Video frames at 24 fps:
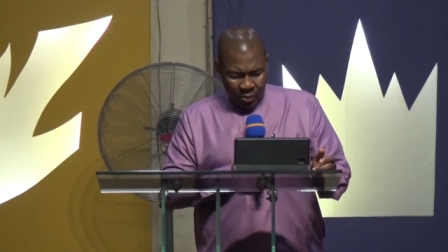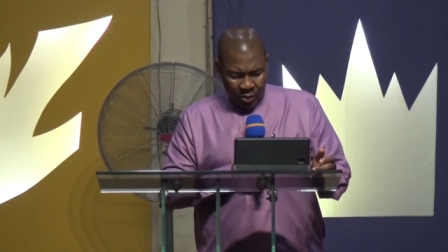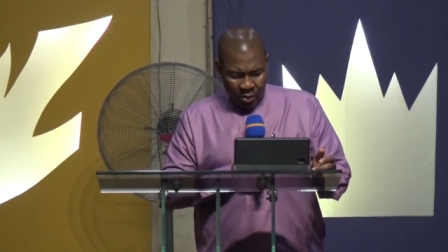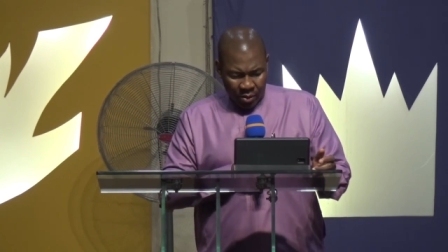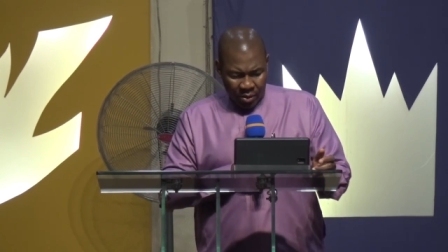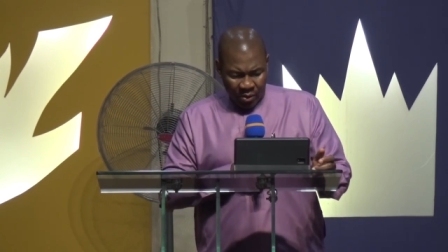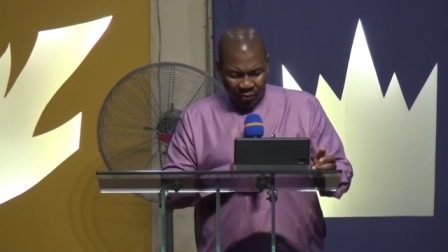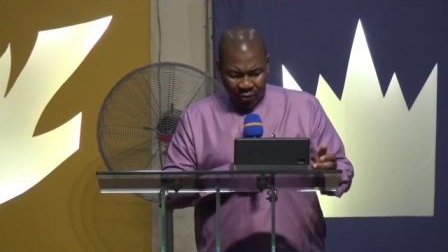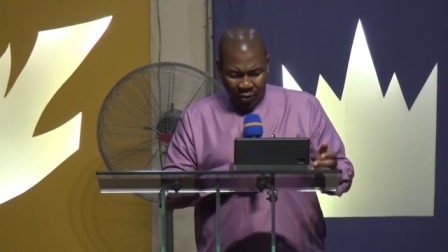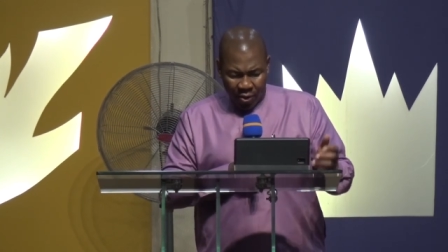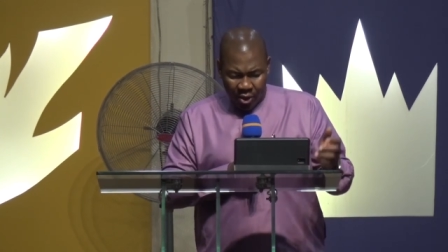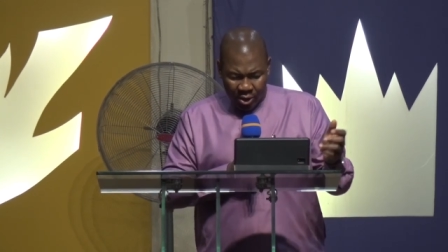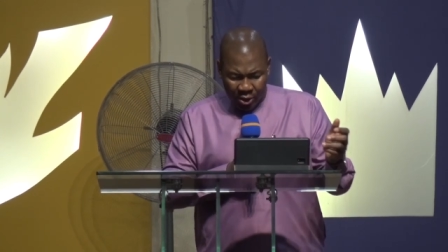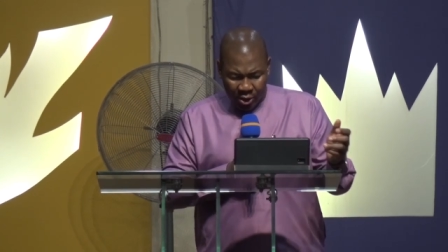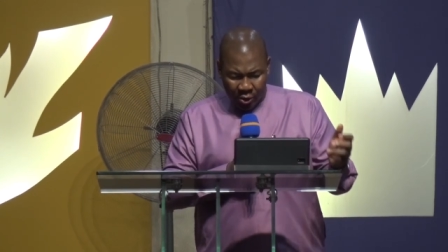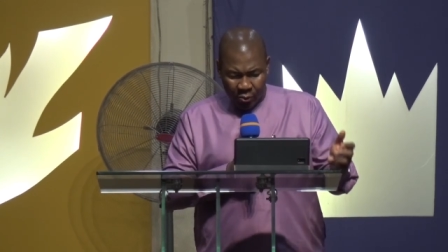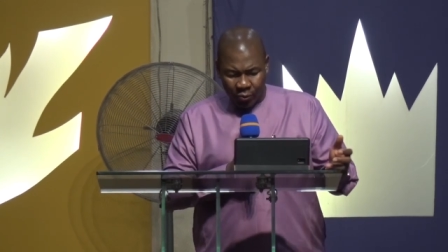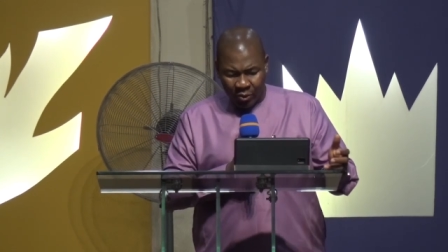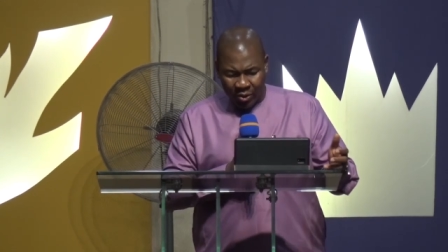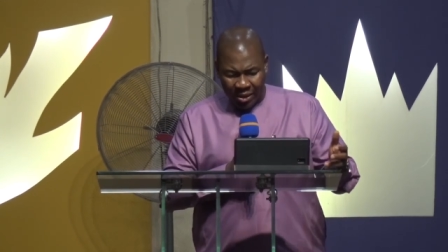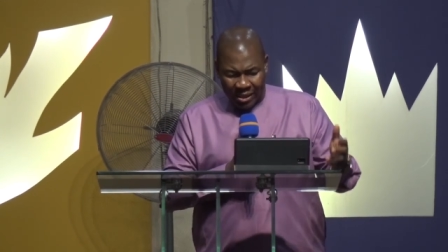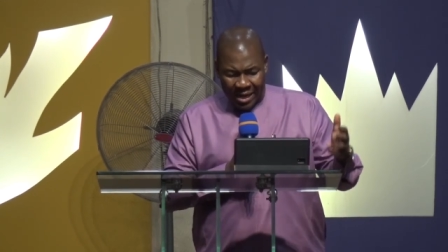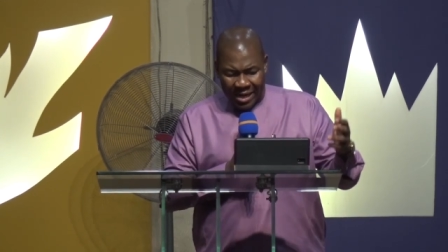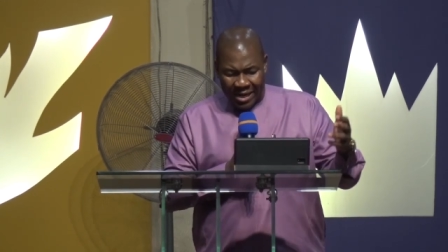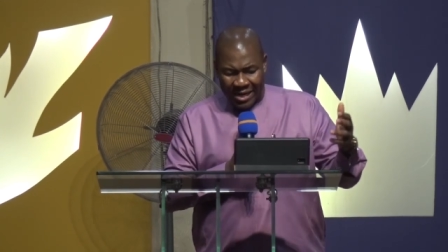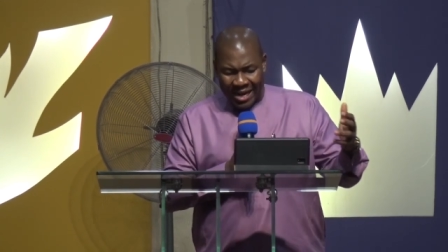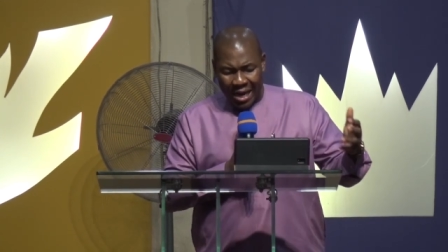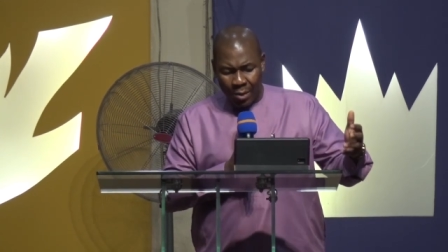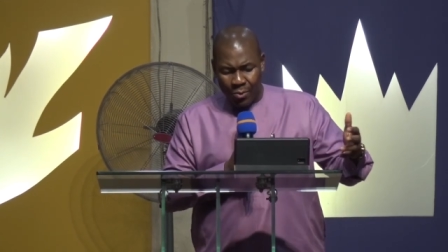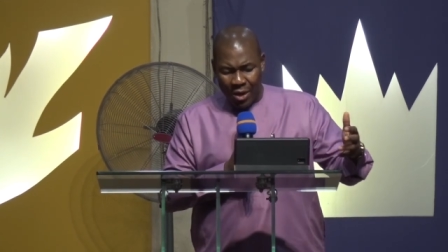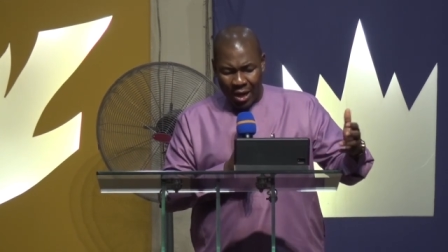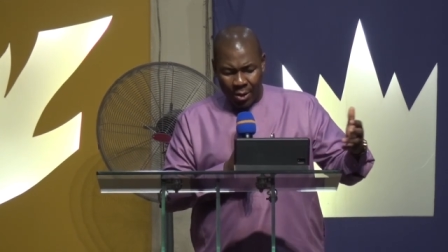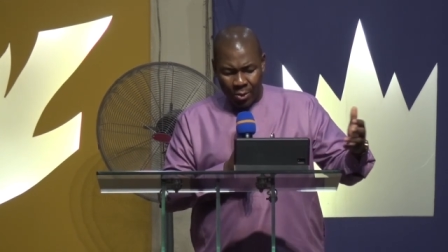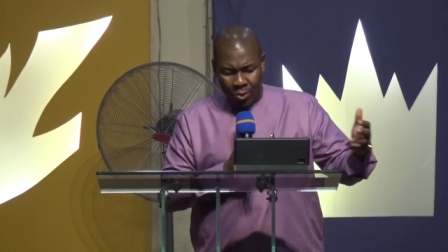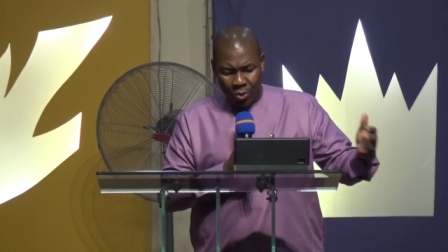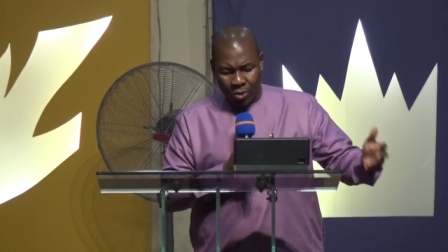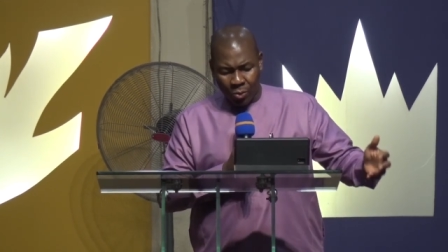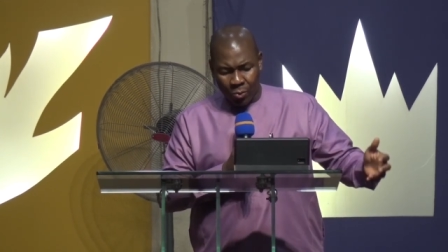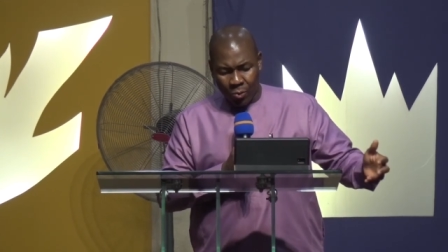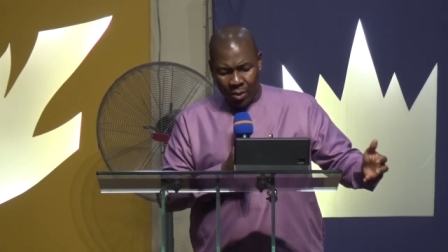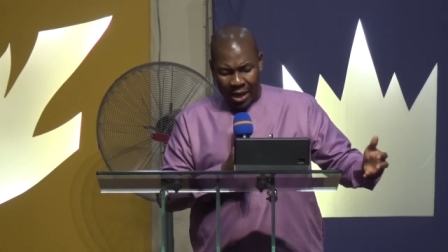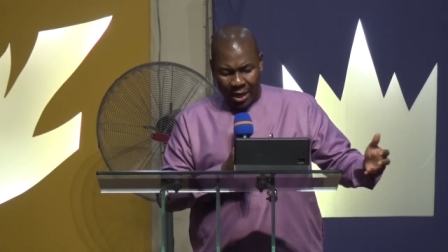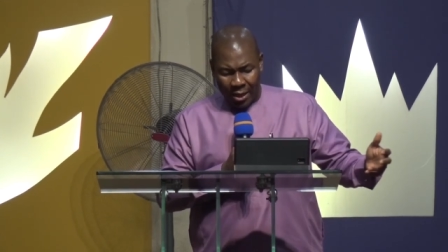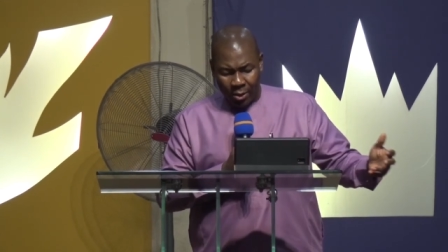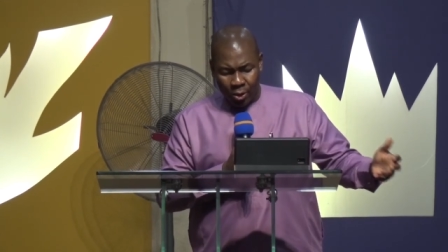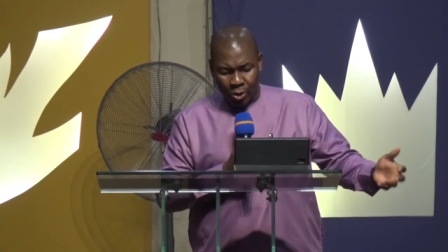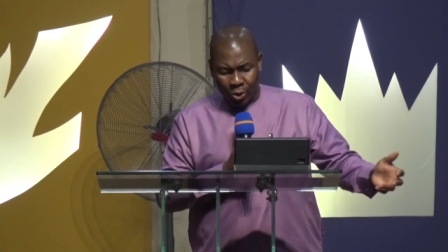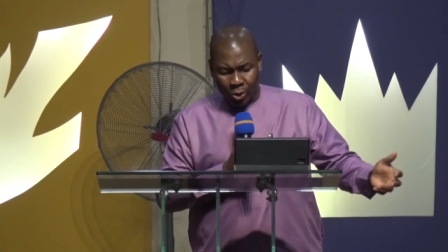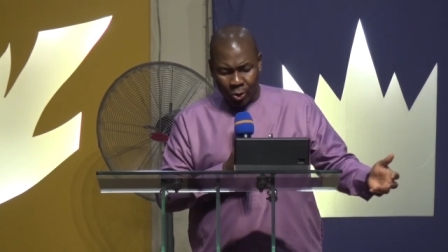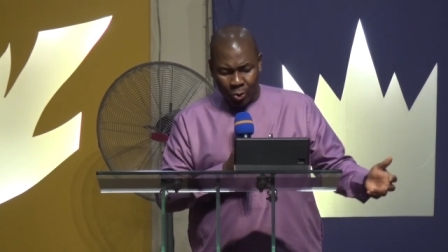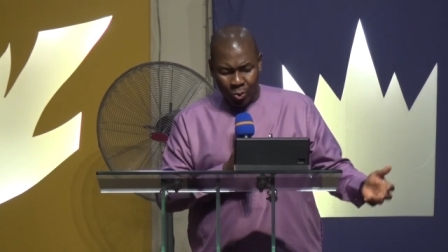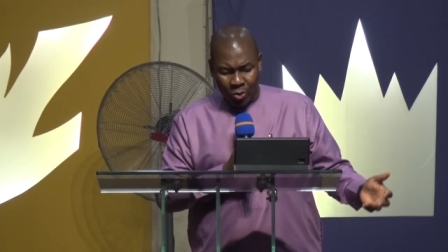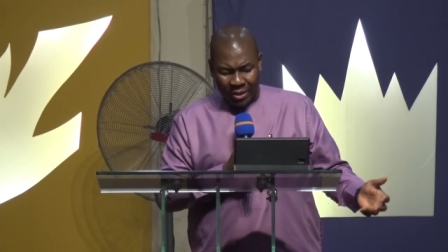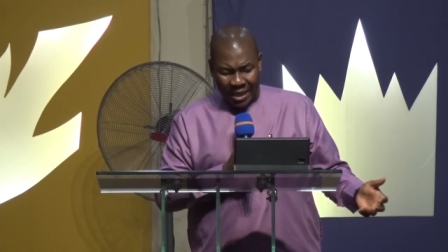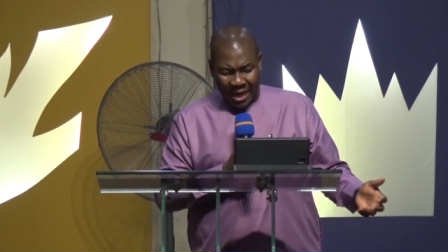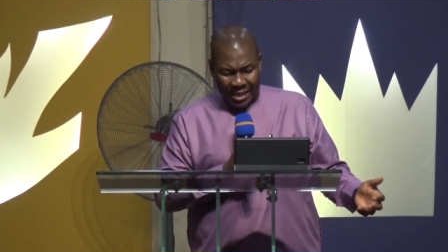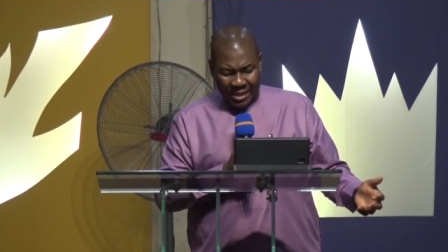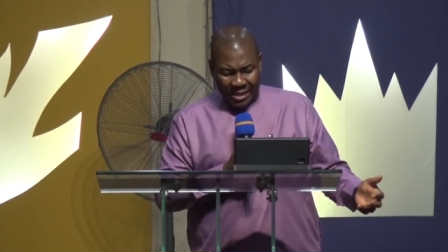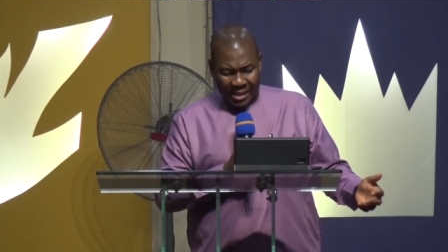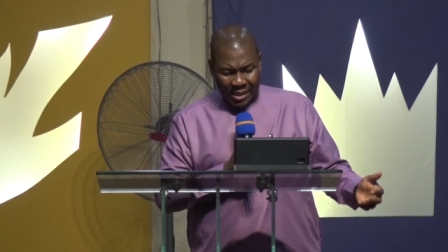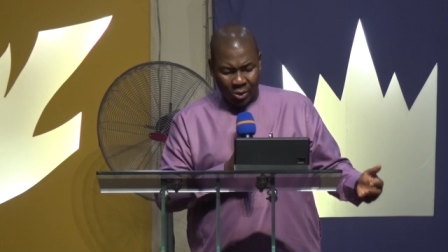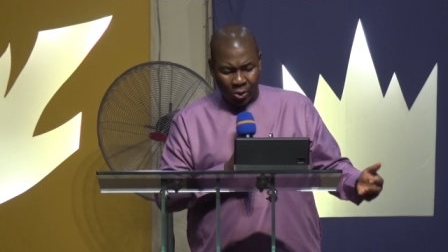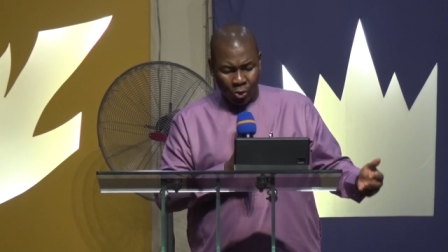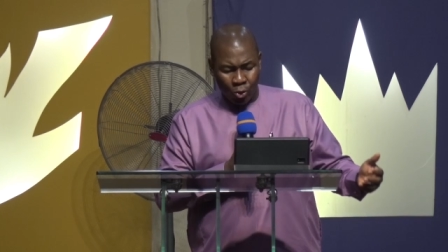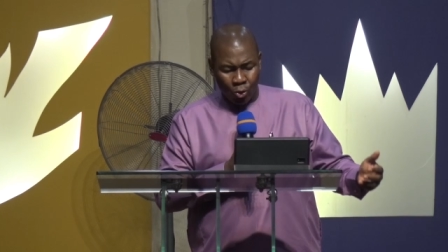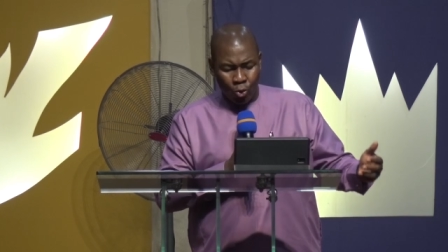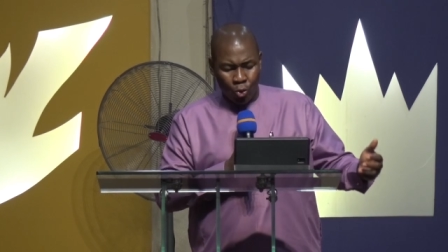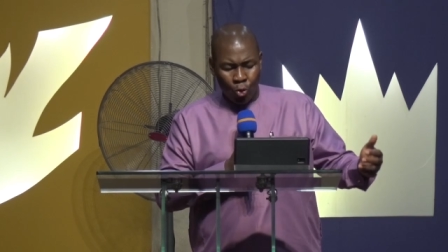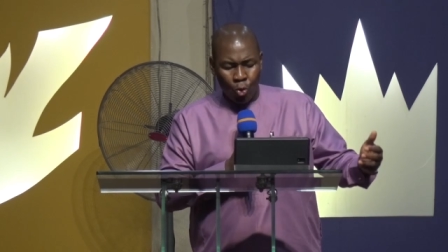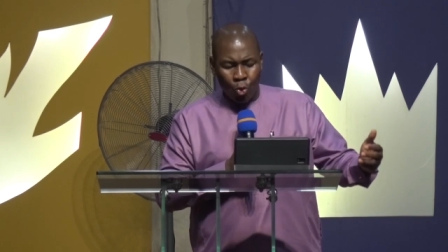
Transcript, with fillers: The first area we are, look, we are going to look at is